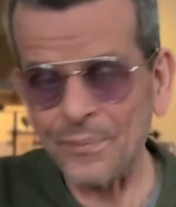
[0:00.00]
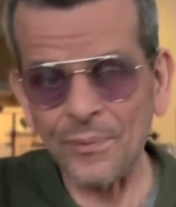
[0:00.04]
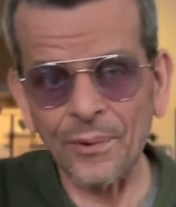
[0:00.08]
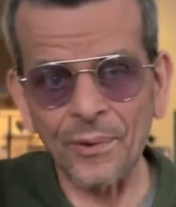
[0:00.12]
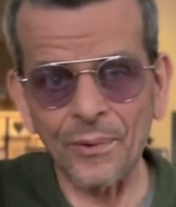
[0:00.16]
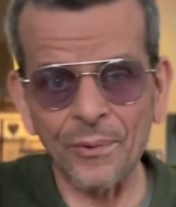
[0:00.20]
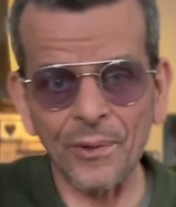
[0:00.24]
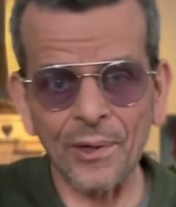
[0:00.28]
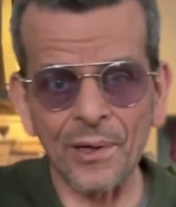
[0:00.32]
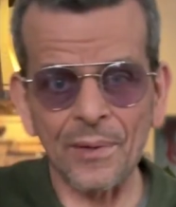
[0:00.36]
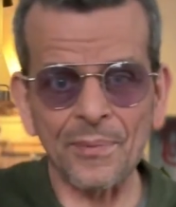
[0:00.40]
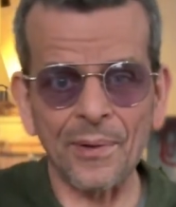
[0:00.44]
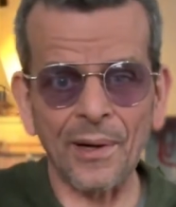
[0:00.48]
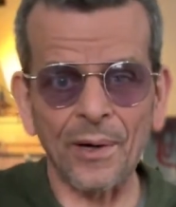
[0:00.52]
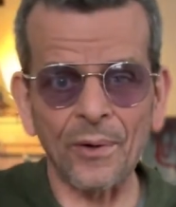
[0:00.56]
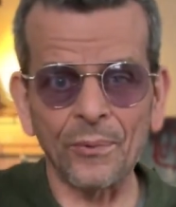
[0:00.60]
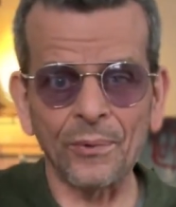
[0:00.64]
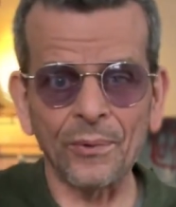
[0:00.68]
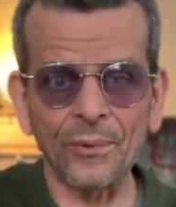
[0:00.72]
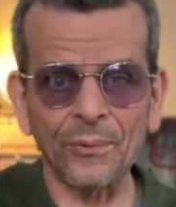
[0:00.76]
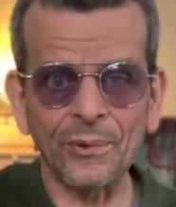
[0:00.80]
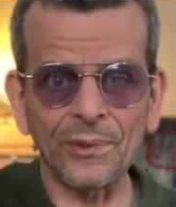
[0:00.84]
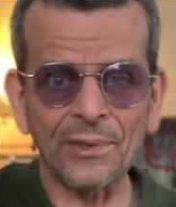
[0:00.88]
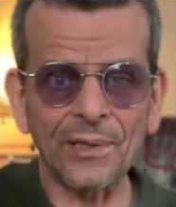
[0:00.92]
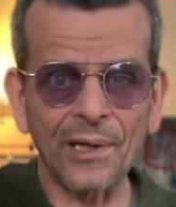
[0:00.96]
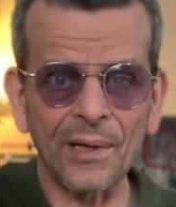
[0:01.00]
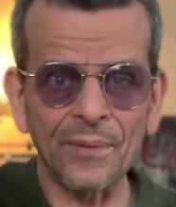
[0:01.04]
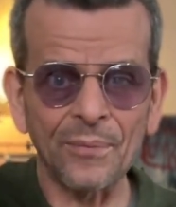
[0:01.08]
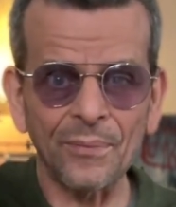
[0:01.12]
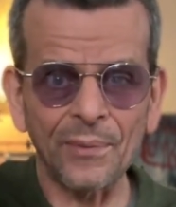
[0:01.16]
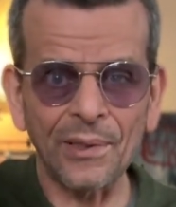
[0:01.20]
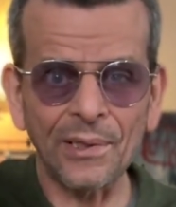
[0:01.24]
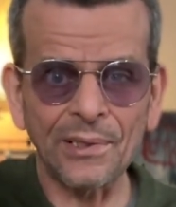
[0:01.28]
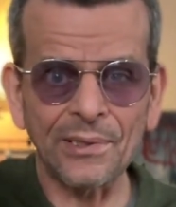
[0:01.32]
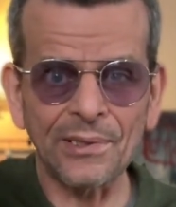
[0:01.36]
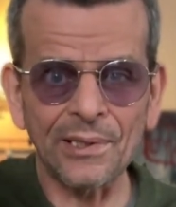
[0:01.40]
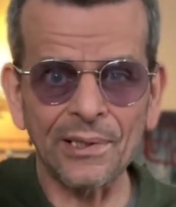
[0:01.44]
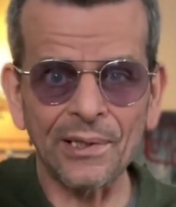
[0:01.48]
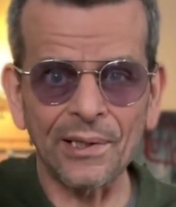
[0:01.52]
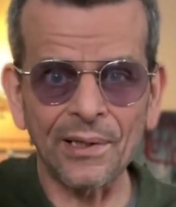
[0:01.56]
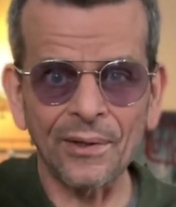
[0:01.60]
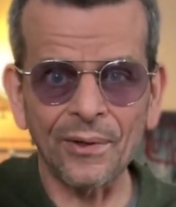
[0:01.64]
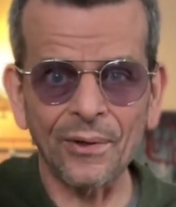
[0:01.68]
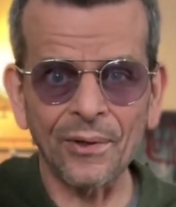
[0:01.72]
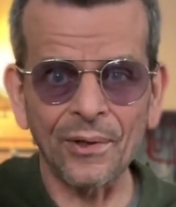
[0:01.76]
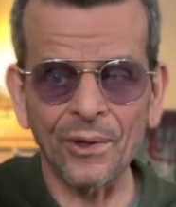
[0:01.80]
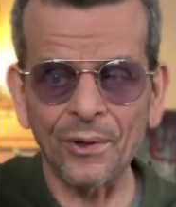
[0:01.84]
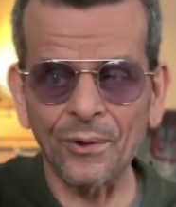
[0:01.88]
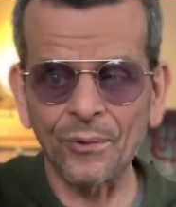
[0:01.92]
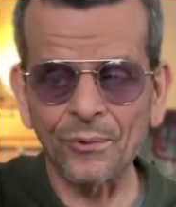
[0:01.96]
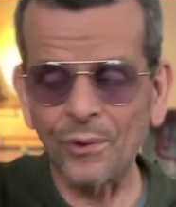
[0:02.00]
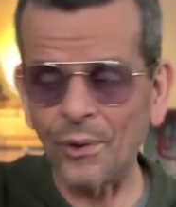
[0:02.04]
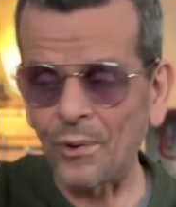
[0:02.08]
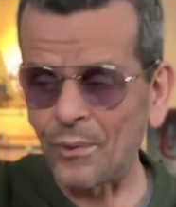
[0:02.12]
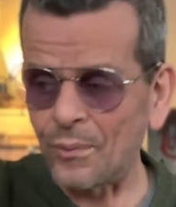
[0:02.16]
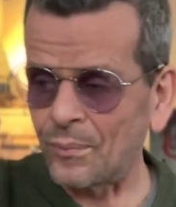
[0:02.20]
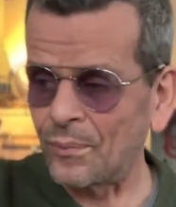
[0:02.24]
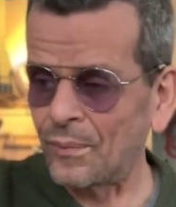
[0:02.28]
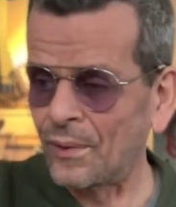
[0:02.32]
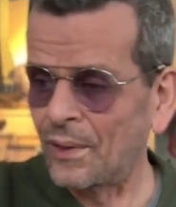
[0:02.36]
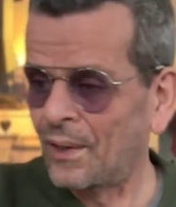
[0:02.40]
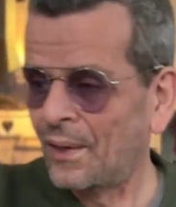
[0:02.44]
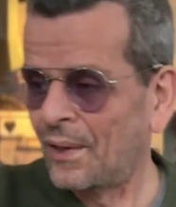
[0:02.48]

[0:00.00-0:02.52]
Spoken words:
But what about when we start mixing the chrome?